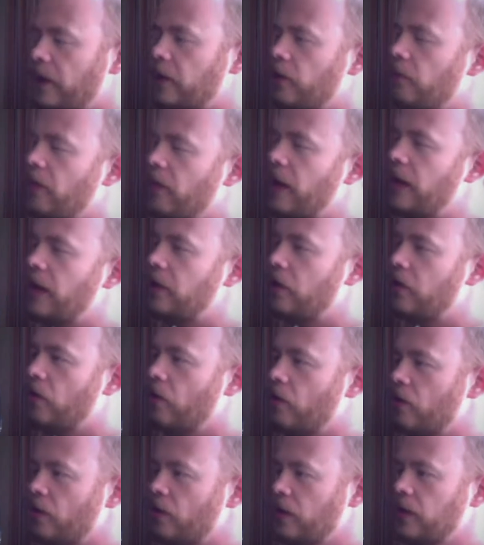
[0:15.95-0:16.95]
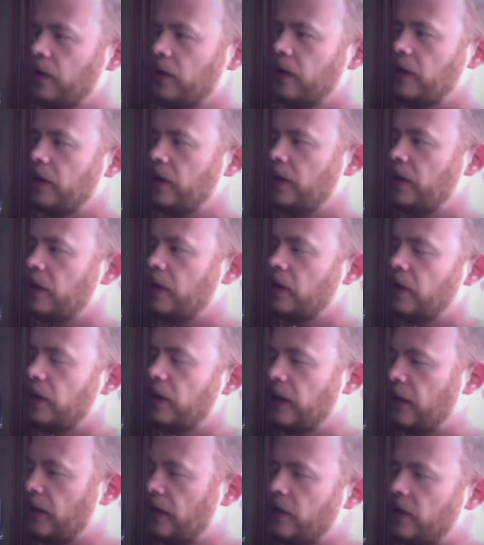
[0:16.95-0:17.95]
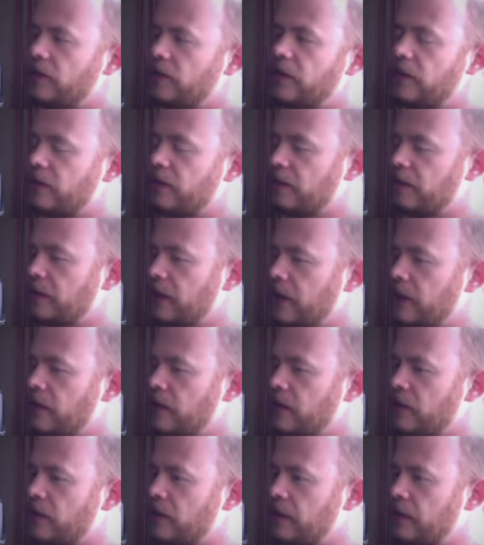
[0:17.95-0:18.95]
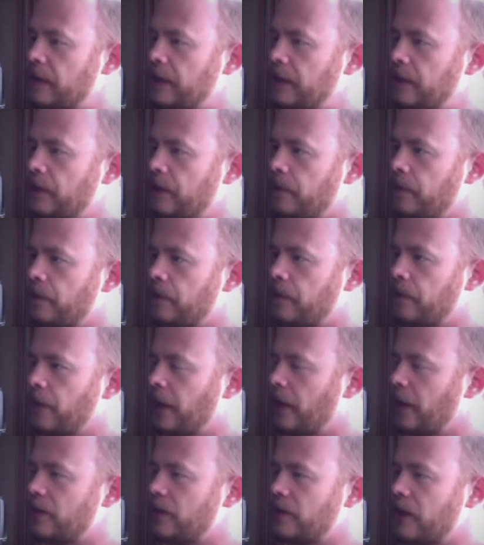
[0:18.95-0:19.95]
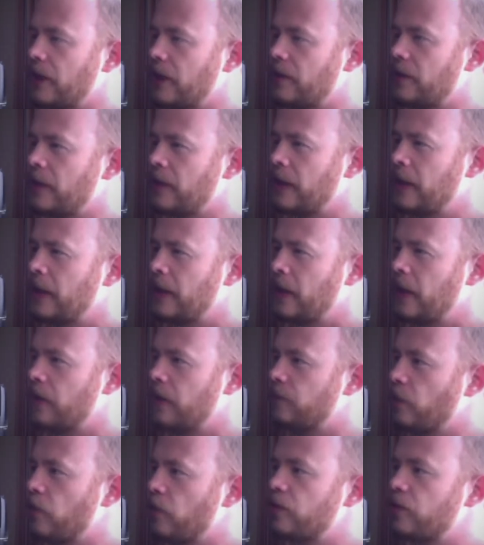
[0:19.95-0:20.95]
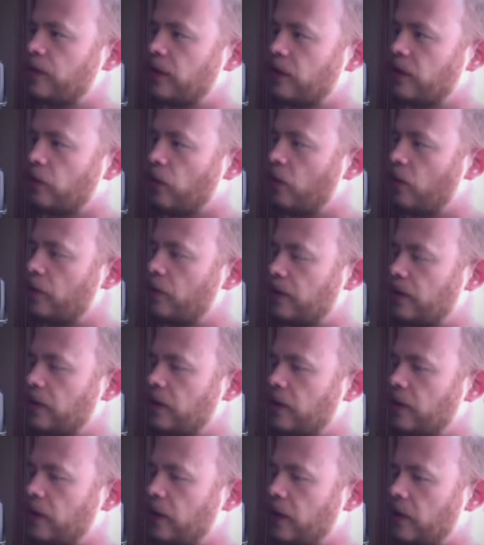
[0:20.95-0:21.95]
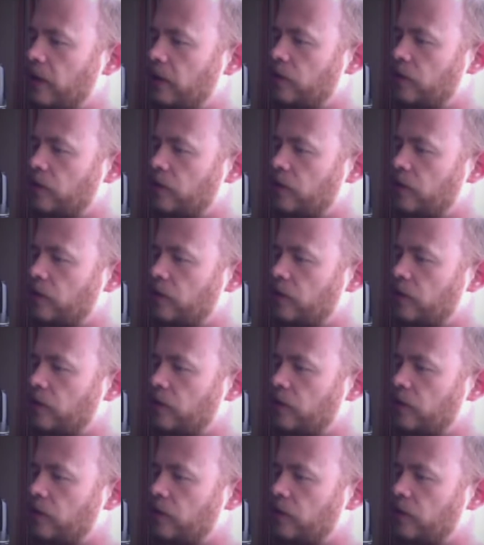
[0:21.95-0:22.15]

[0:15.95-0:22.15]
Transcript: You know, my goal in this is isn't like I said it it's mostly to grow as a uh,